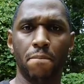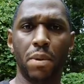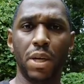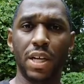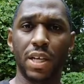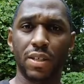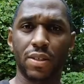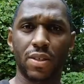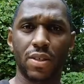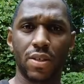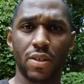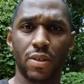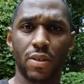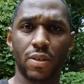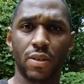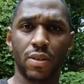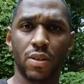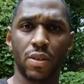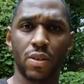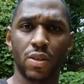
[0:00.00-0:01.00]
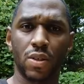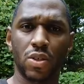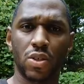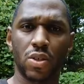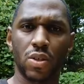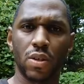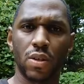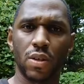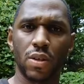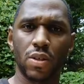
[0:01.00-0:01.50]
But
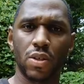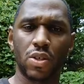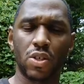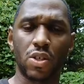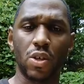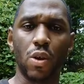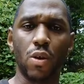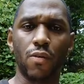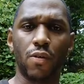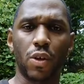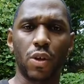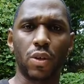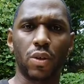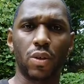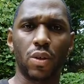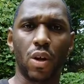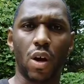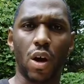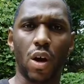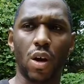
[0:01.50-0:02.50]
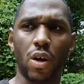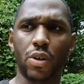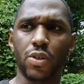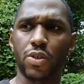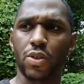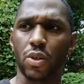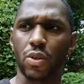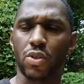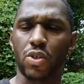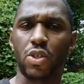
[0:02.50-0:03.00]
silver
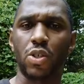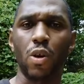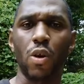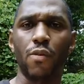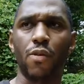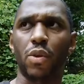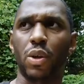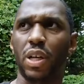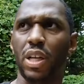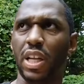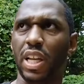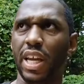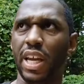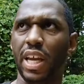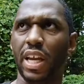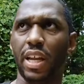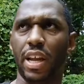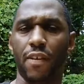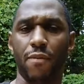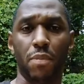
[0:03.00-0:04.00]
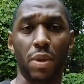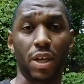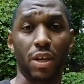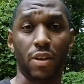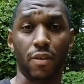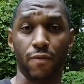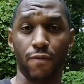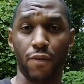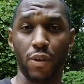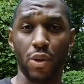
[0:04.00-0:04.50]
and lead have been
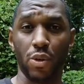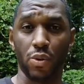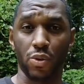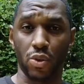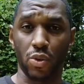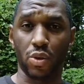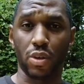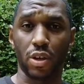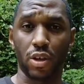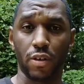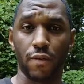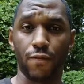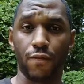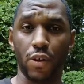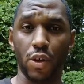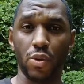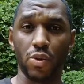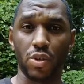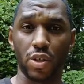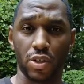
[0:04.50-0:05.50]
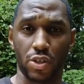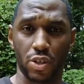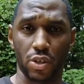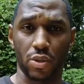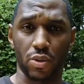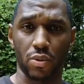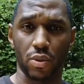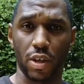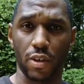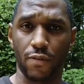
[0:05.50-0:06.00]
confused. You can confuse the
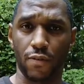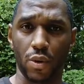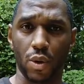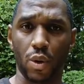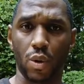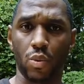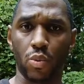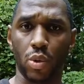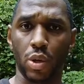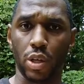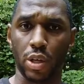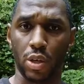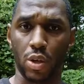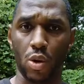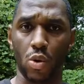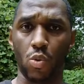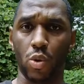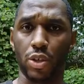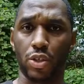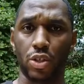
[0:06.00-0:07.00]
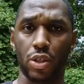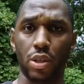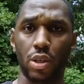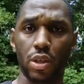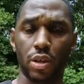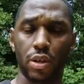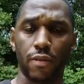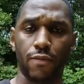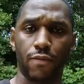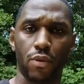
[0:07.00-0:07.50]
two if you don't really know what you're
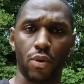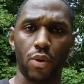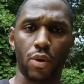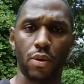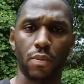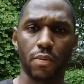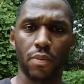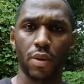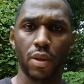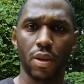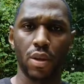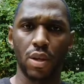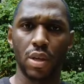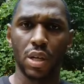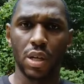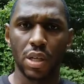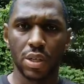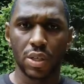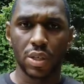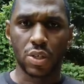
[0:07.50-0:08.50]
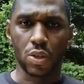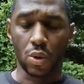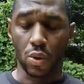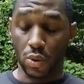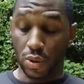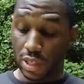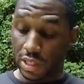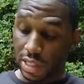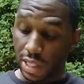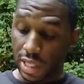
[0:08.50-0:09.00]
looking for.
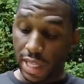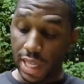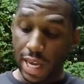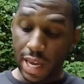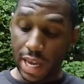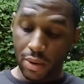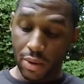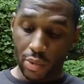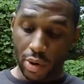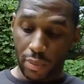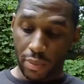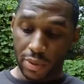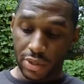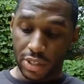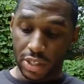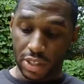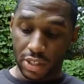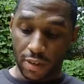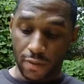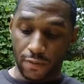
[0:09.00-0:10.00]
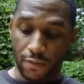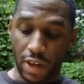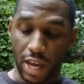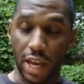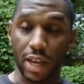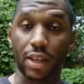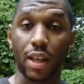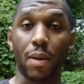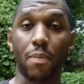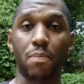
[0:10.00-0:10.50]
So this lead represents the
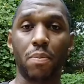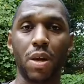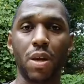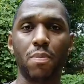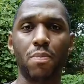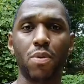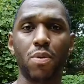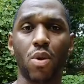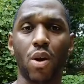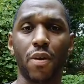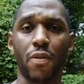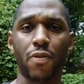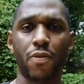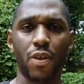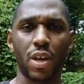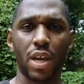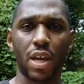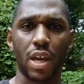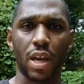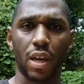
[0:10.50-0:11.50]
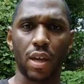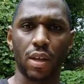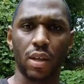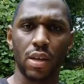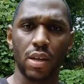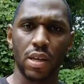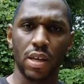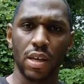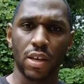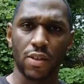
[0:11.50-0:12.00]
fact that people are thinking
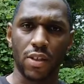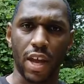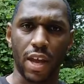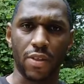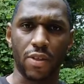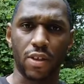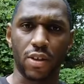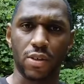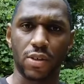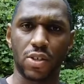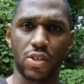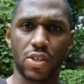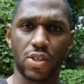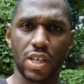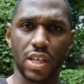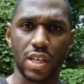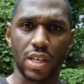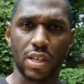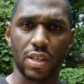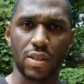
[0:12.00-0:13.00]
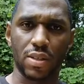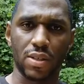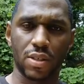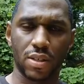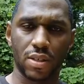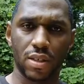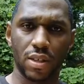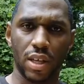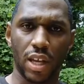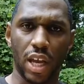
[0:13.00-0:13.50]
that their
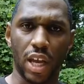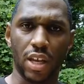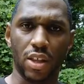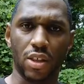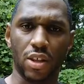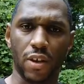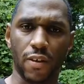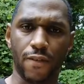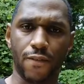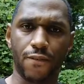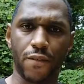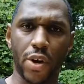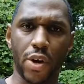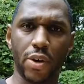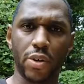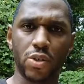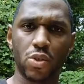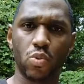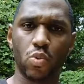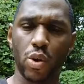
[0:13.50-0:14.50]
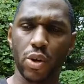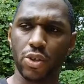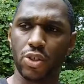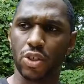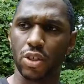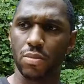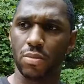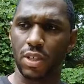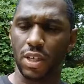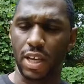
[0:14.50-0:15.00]
sins and their false
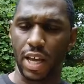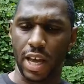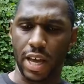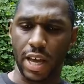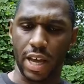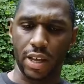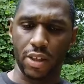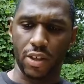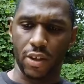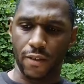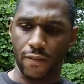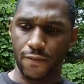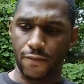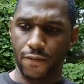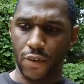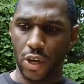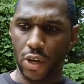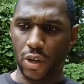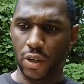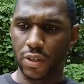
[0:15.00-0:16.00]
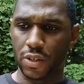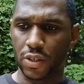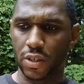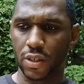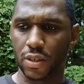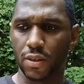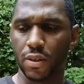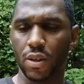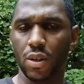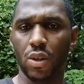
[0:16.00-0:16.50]
worship to God, their
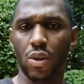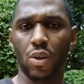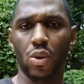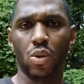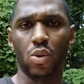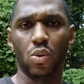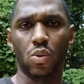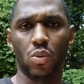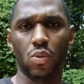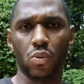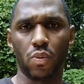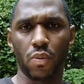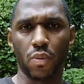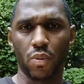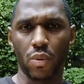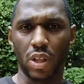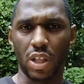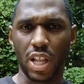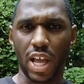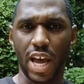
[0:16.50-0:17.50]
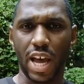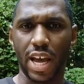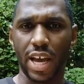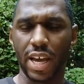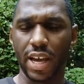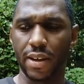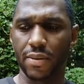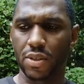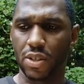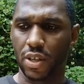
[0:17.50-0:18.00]
false
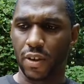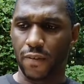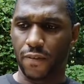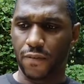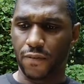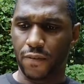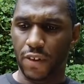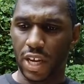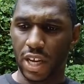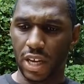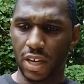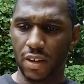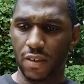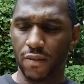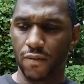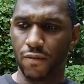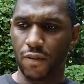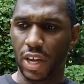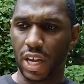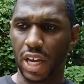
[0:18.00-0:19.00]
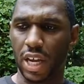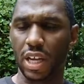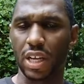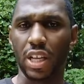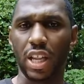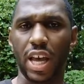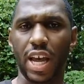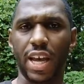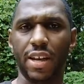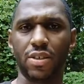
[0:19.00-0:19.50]
lives, their fake,
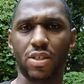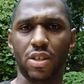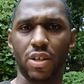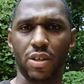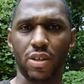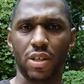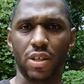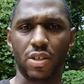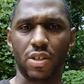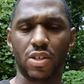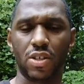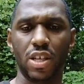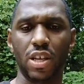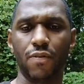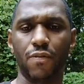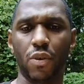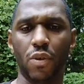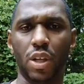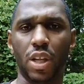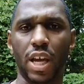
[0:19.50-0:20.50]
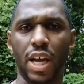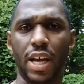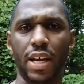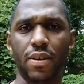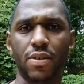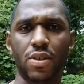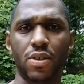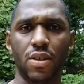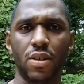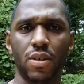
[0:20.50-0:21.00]
vain lives, their deceitful
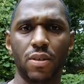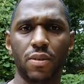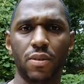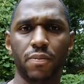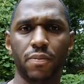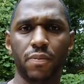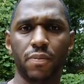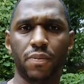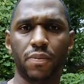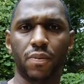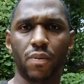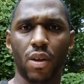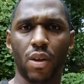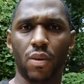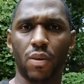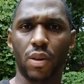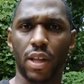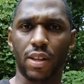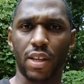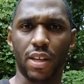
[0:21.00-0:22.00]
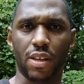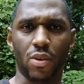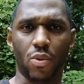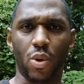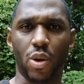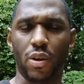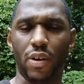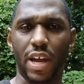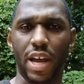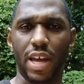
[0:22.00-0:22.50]
lives. I think the
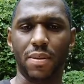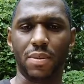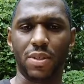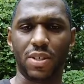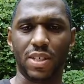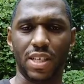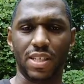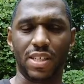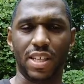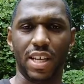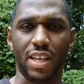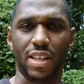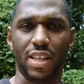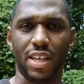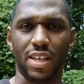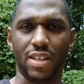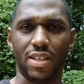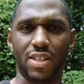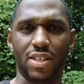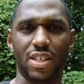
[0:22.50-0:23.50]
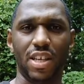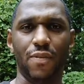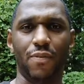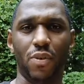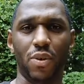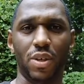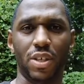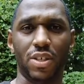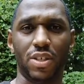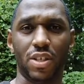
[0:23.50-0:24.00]
word of God even says that
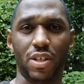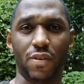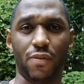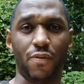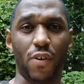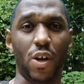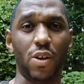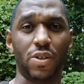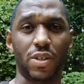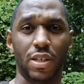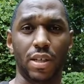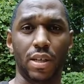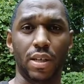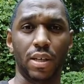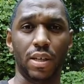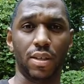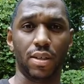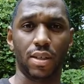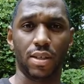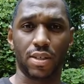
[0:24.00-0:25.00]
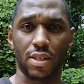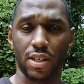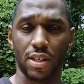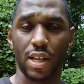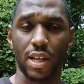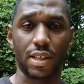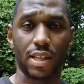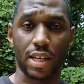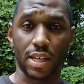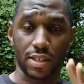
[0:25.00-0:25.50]
deceitfulness is falsehood. I
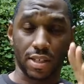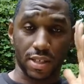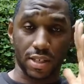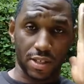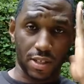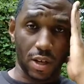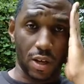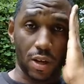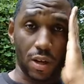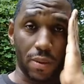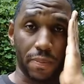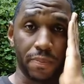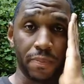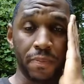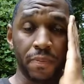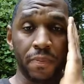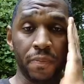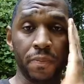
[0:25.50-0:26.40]
think it's a psalm.